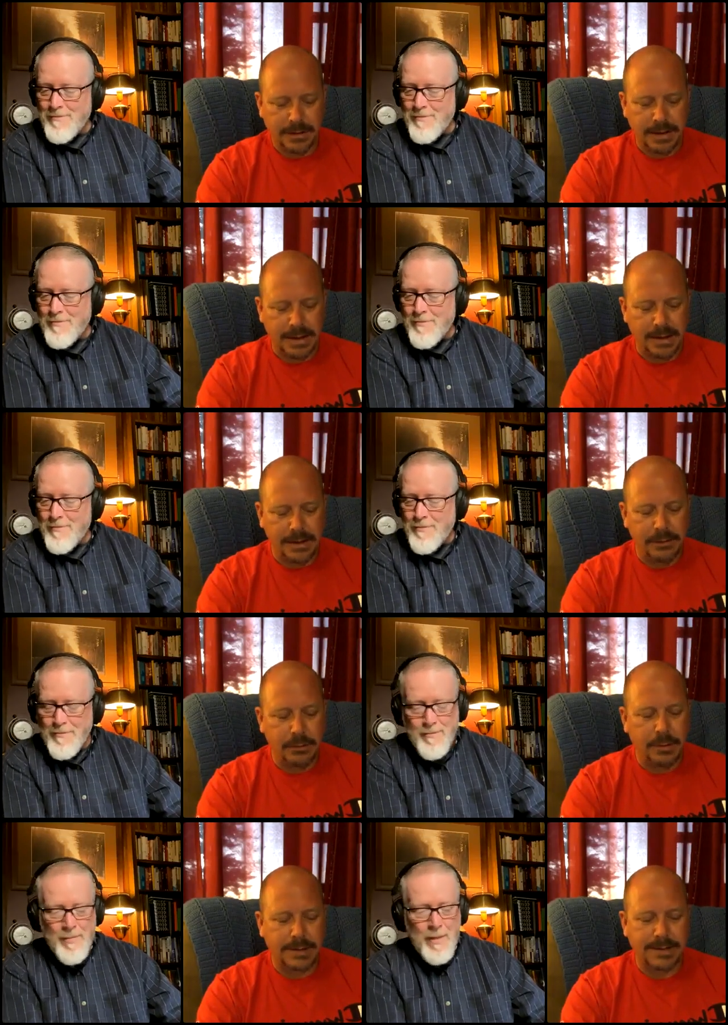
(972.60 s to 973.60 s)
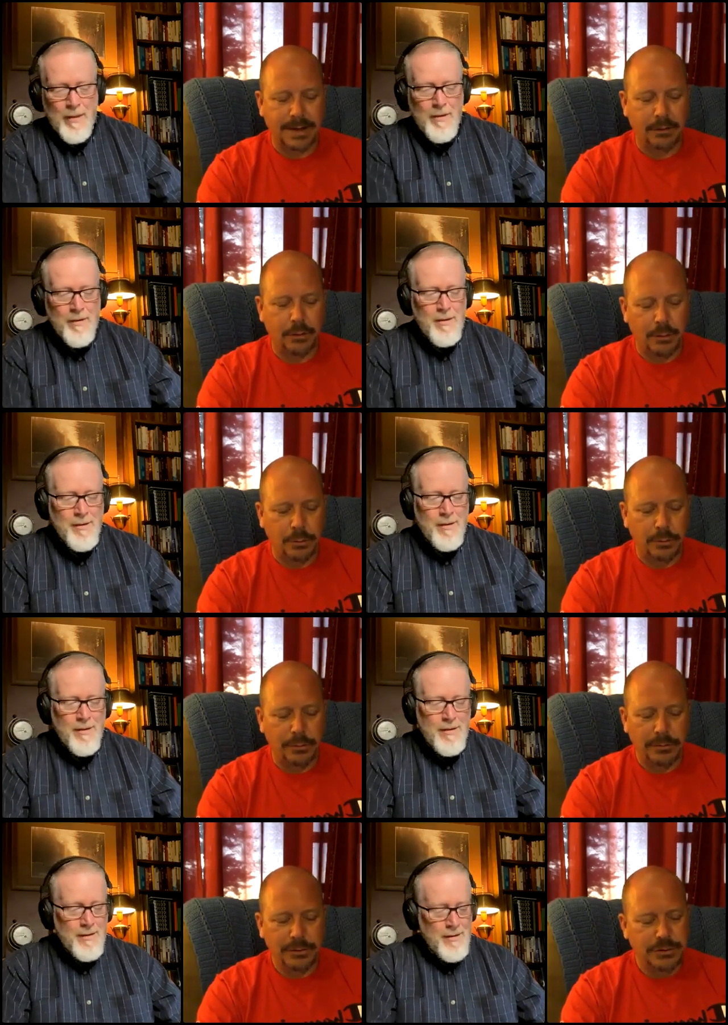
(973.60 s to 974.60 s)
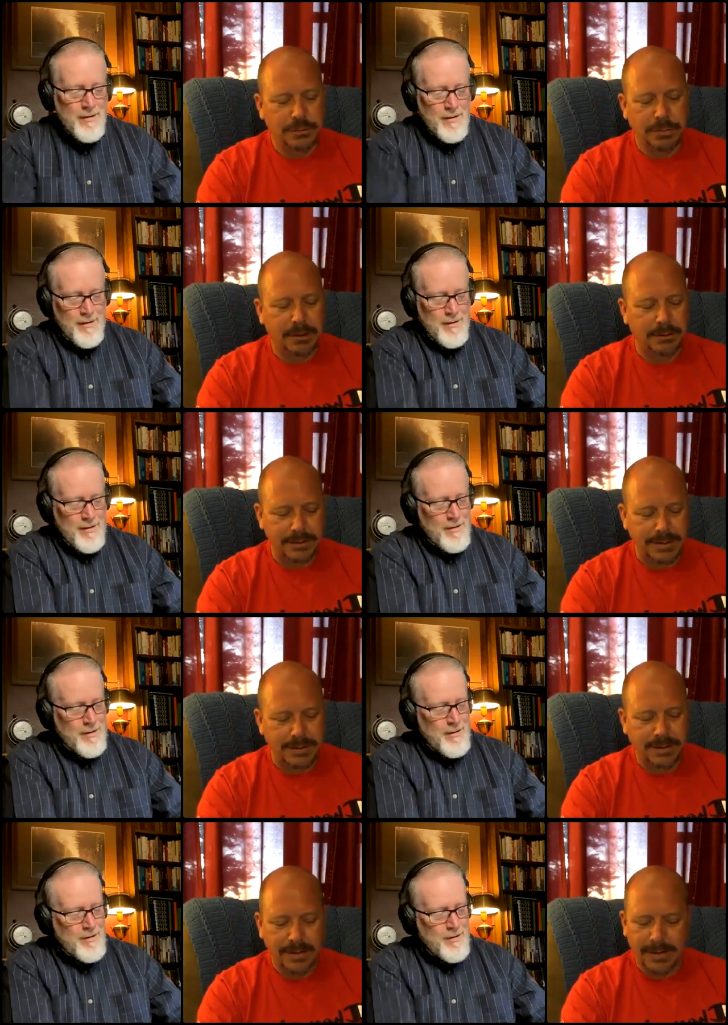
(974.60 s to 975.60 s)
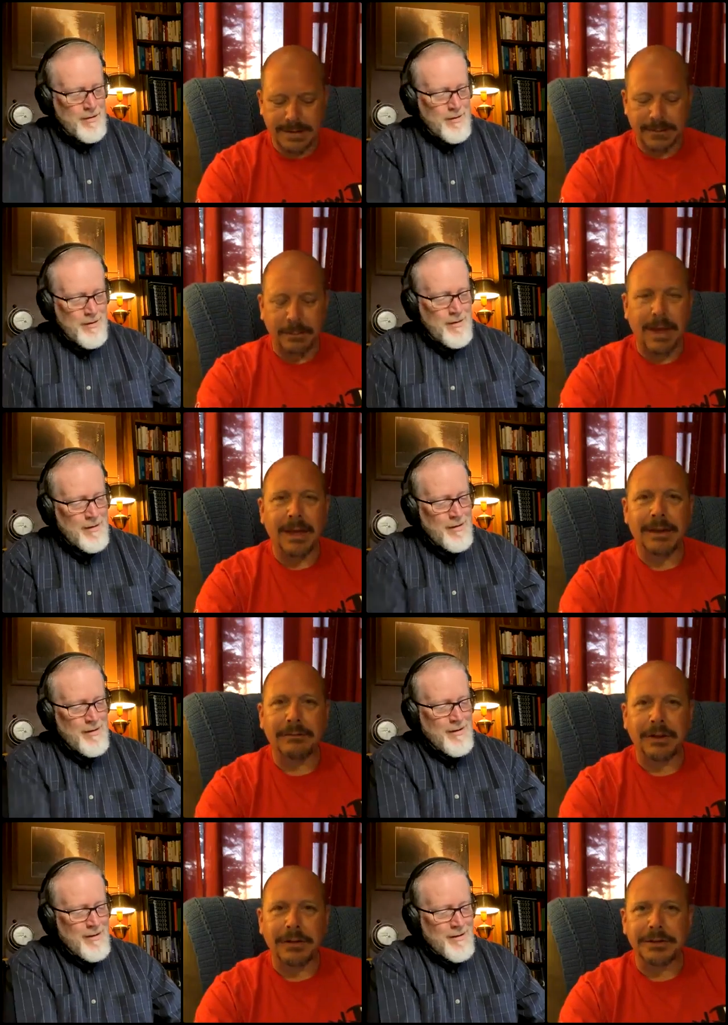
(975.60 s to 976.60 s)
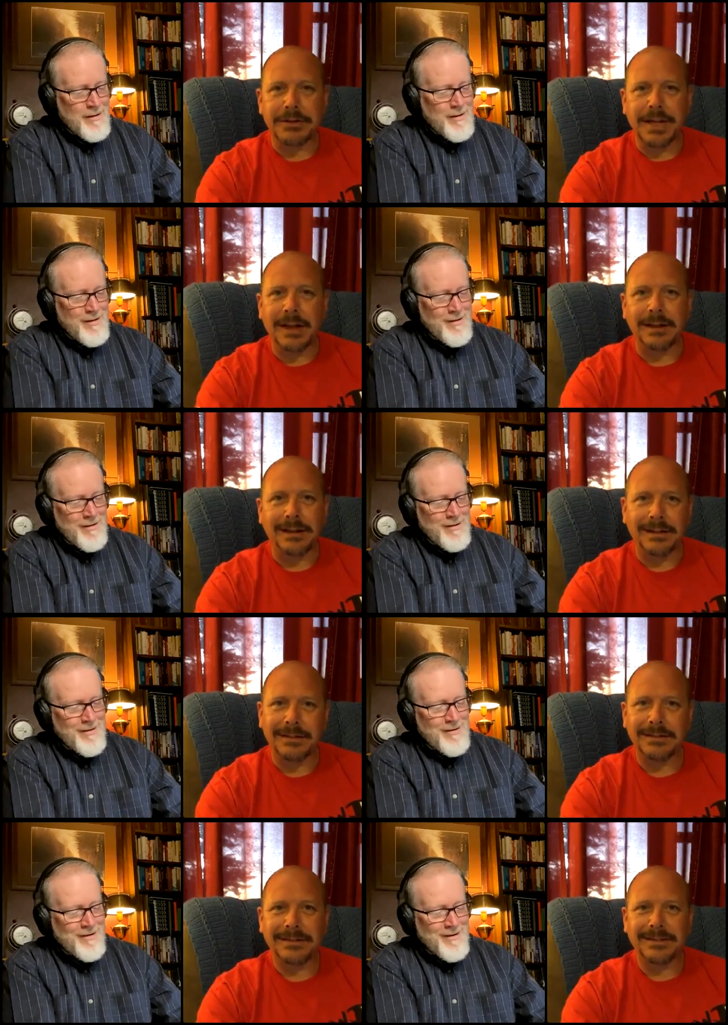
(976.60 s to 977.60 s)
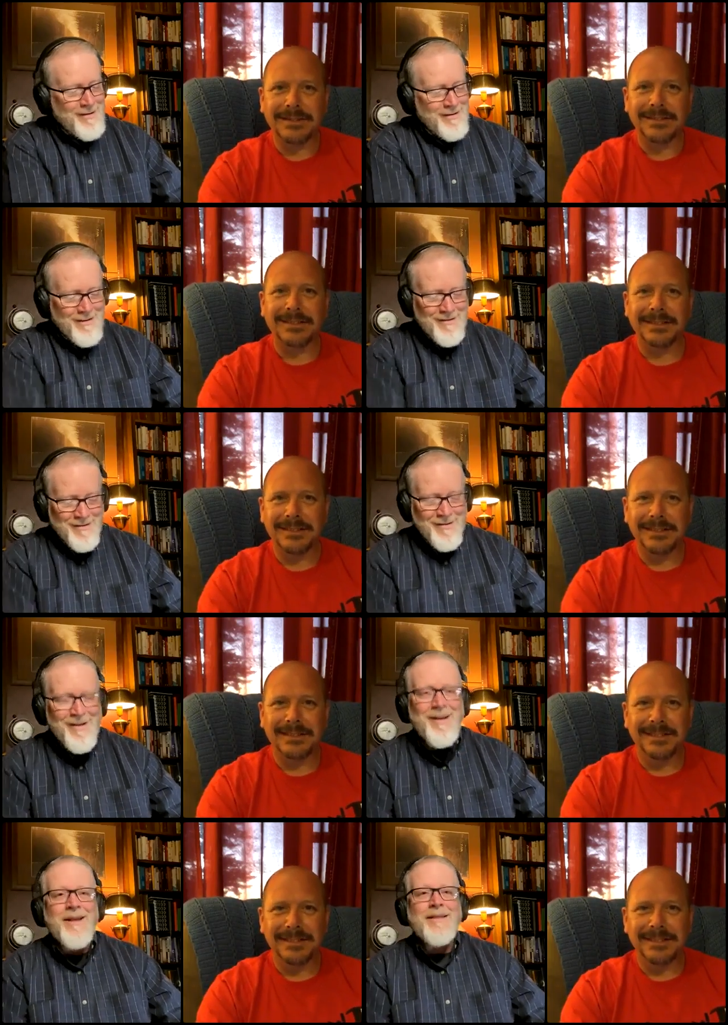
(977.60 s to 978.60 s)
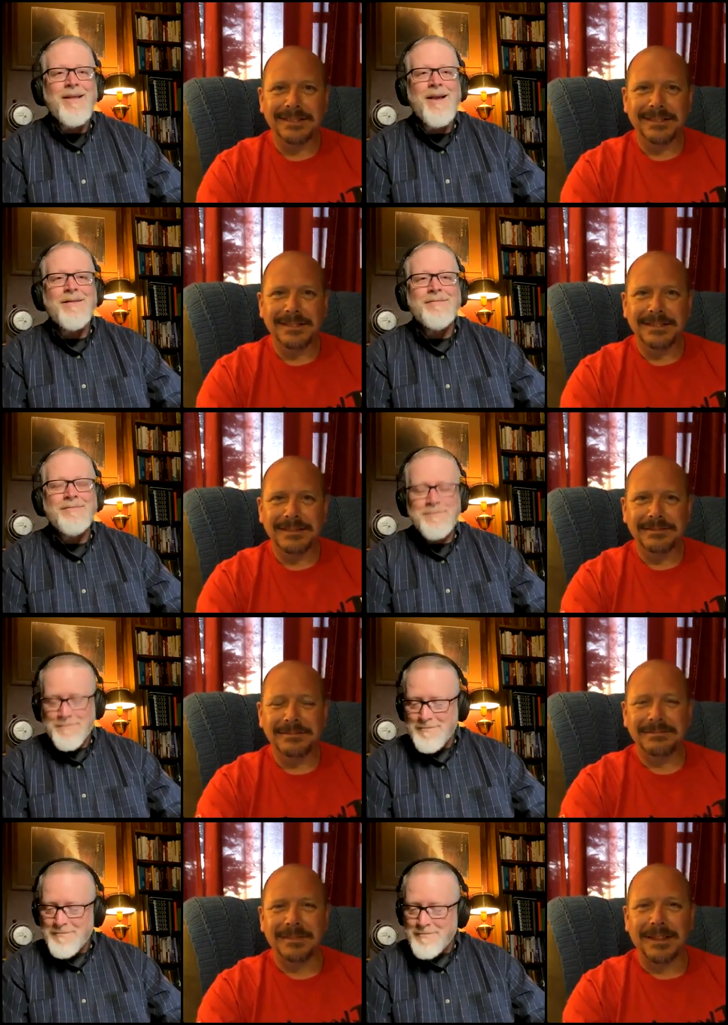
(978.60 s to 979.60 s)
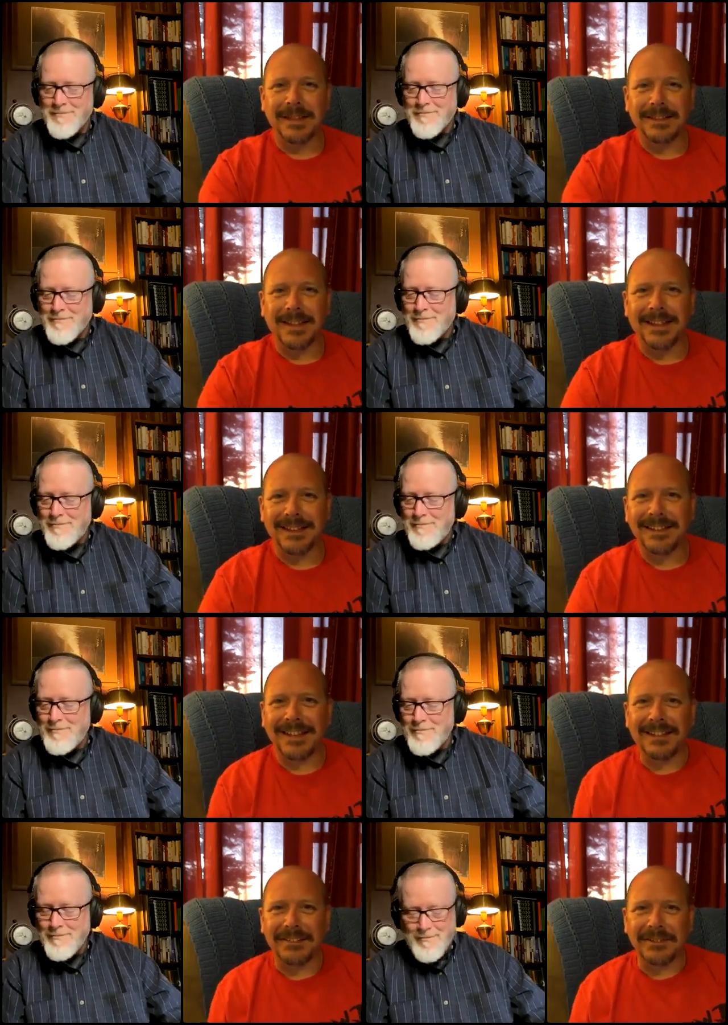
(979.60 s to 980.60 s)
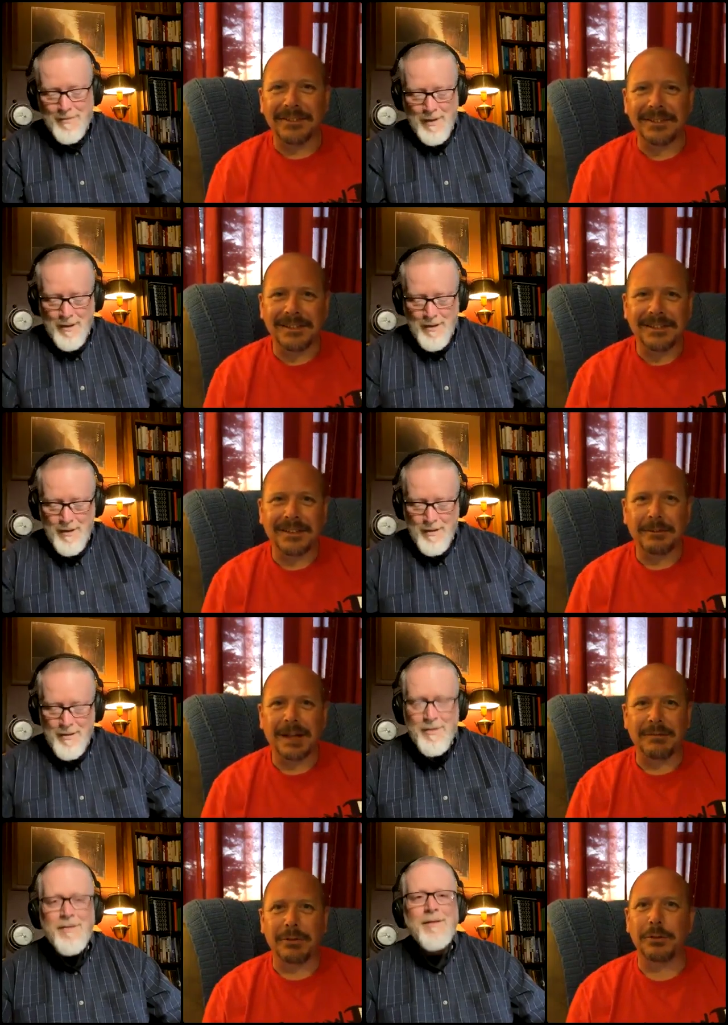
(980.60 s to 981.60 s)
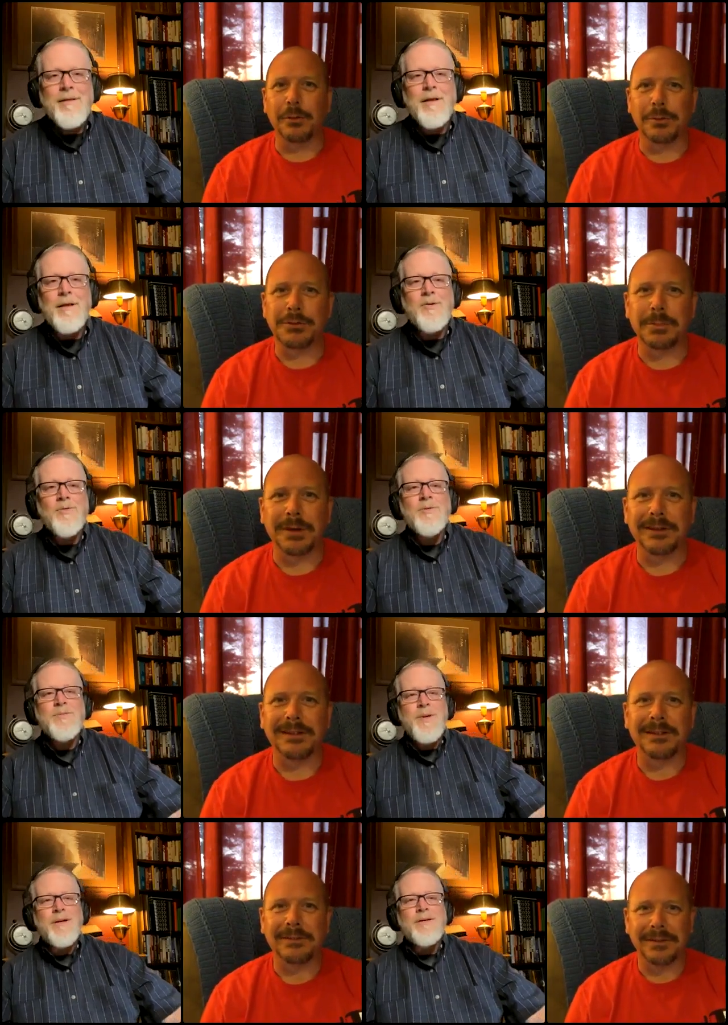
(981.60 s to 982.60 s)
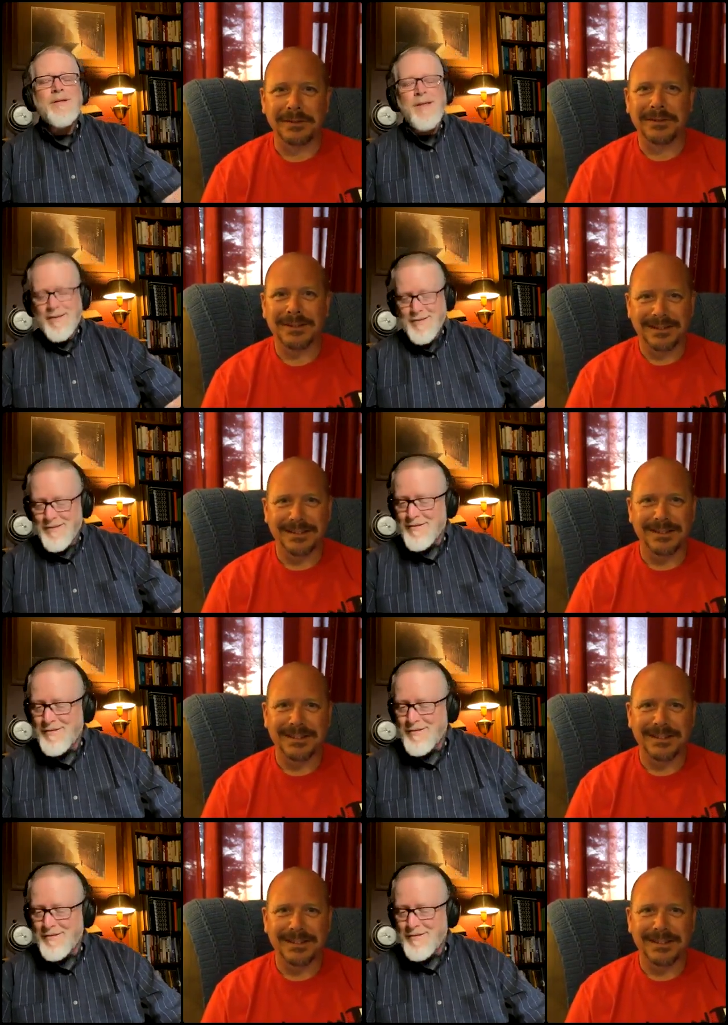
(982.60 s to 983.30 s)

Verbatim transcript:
Speaker 1: and he who has a cool spirit is a man of understanding."
Speaker 2: Yeah, I like that.
Speaker 1: That is good. I want to have a cool spirit. A cool spirit, yes.